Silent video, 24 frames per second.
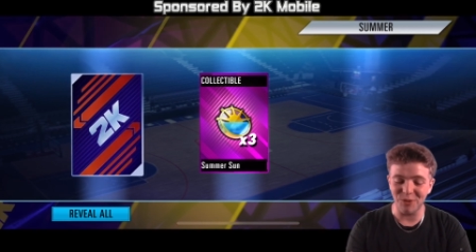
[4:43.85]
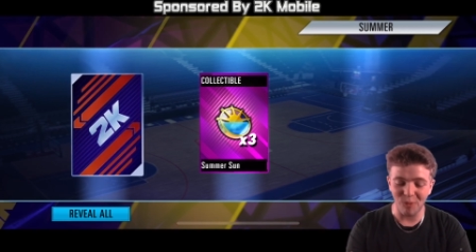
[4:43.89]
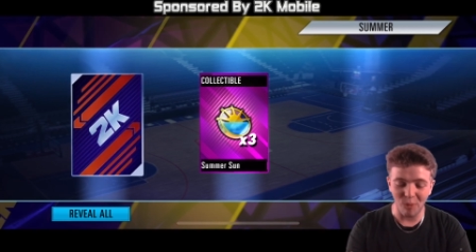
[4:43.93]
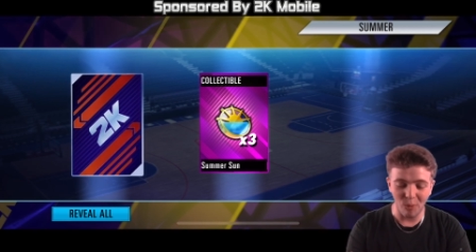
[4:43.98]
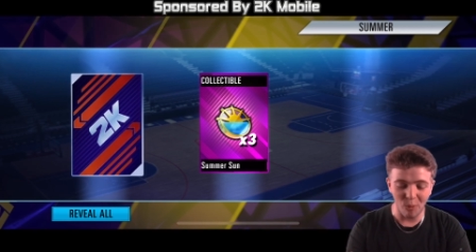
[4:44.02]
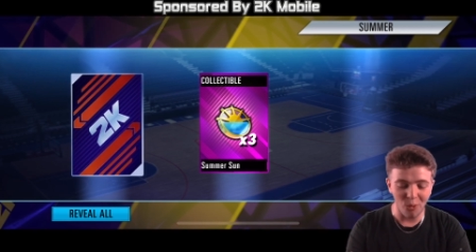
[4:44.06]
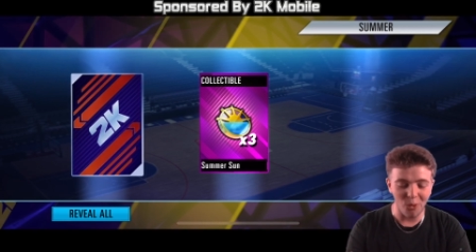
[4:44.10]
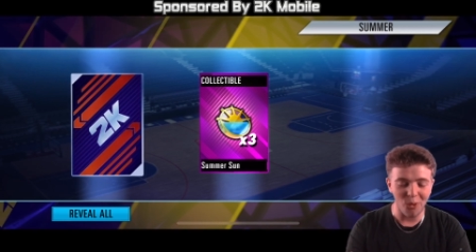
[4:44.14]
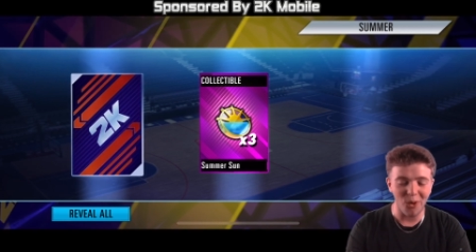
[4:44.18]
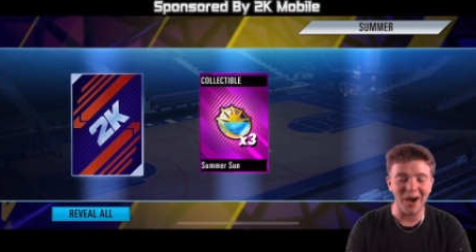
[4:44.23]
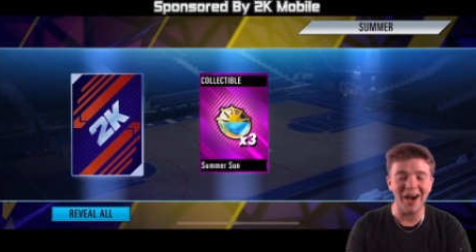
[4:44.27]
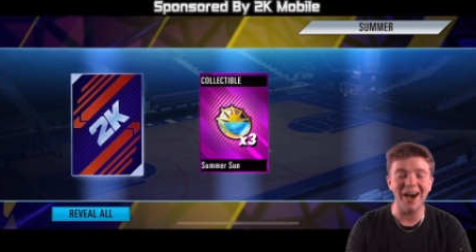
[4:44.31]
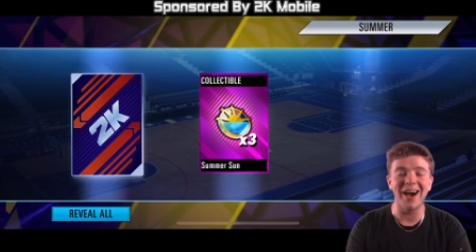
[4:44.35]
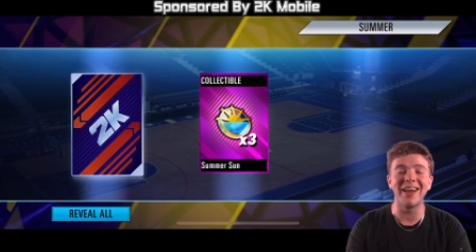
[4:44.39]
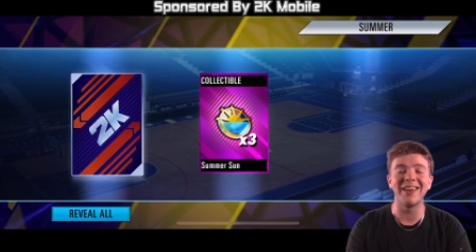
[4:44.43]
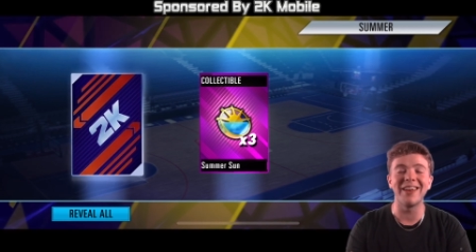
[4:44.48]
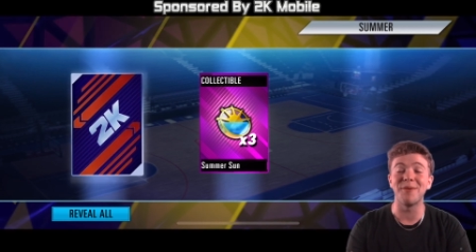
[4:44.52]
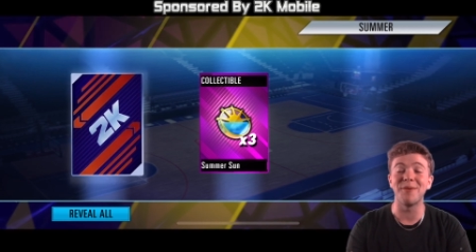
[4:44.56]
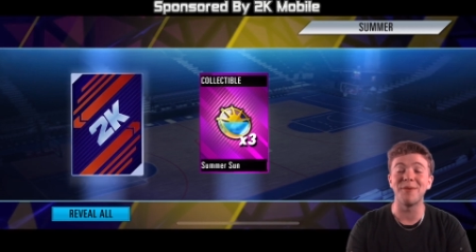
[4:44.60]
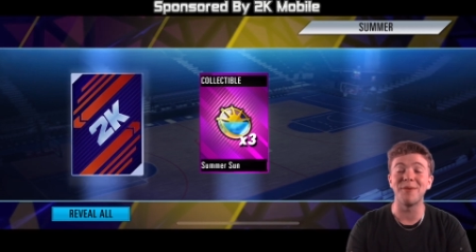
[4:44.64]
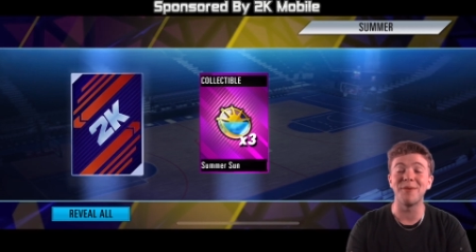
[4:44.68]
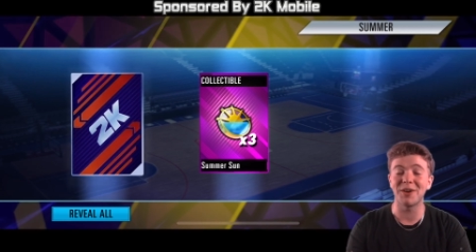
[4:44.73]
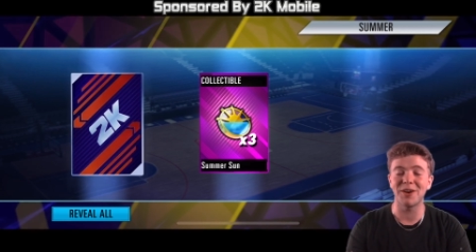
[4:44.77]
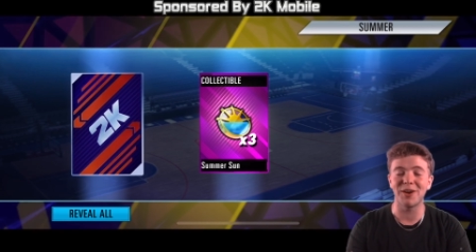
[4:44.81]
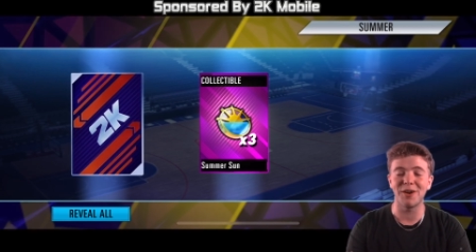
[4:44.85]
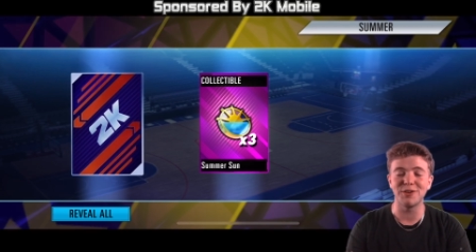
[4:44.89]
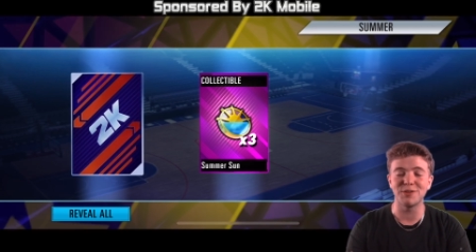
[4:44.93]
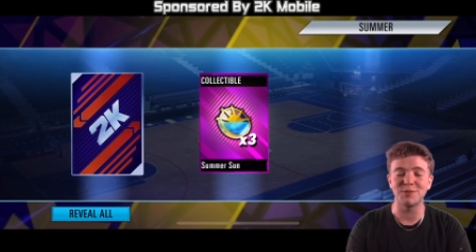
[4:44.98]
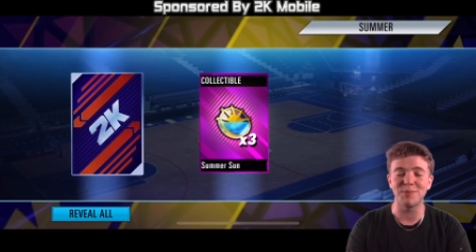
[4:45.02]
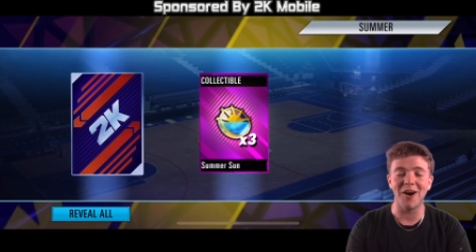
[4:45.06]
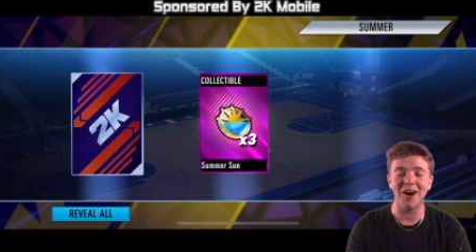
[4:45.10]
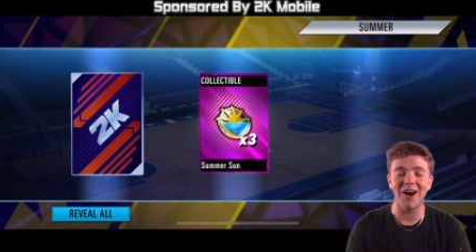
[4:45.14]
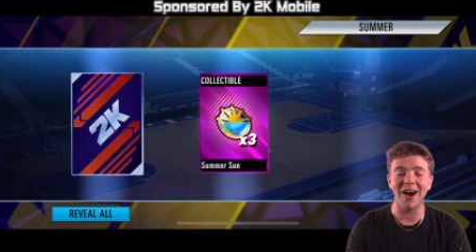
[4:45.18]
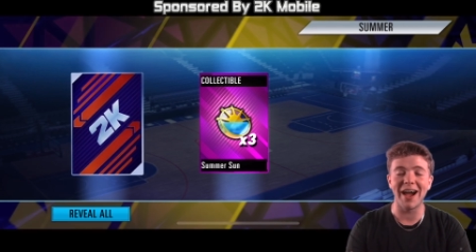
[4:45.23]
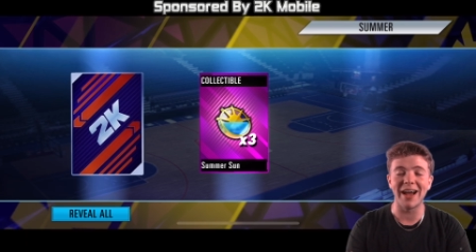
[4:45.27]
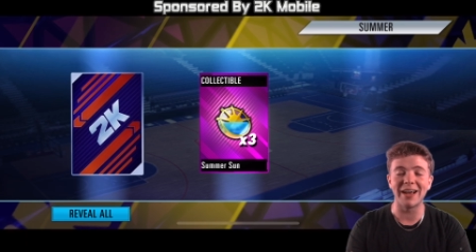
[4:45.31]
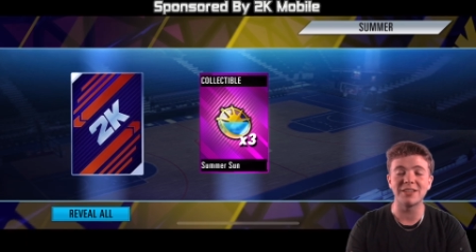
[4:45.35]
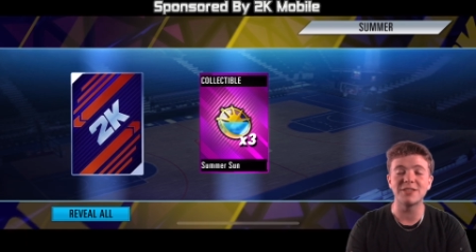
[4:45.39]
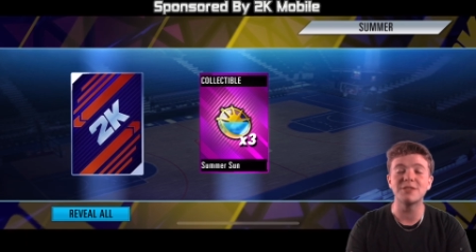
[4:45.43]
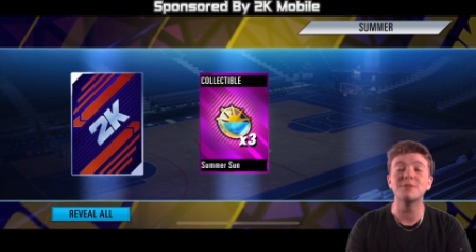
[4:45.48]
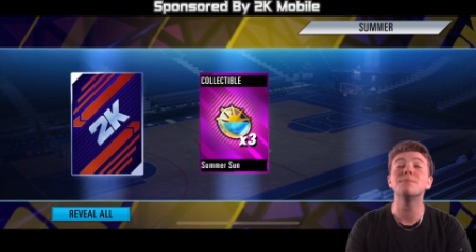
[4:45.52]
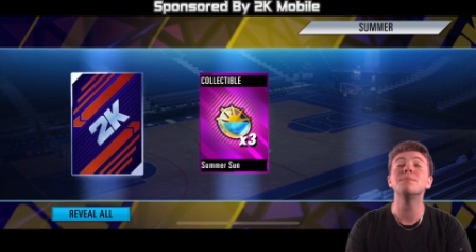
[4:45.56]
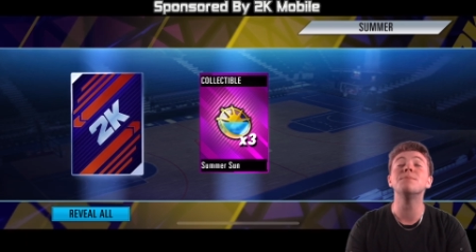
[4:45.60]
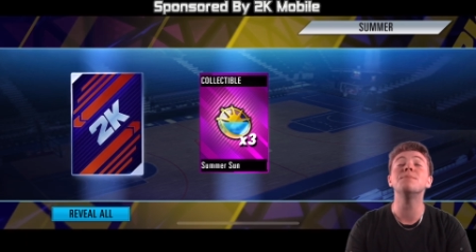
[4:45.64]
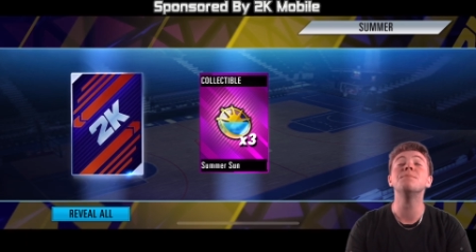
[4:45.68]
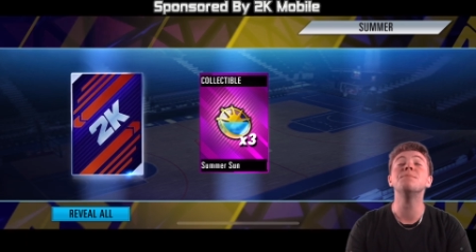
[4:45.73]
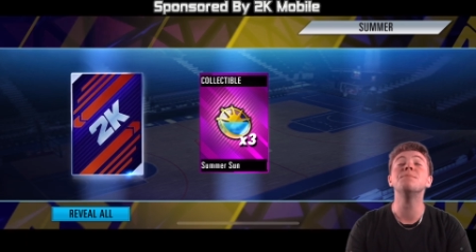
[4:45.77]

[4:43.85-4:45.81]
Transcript: 1. I'm going to close my eyes.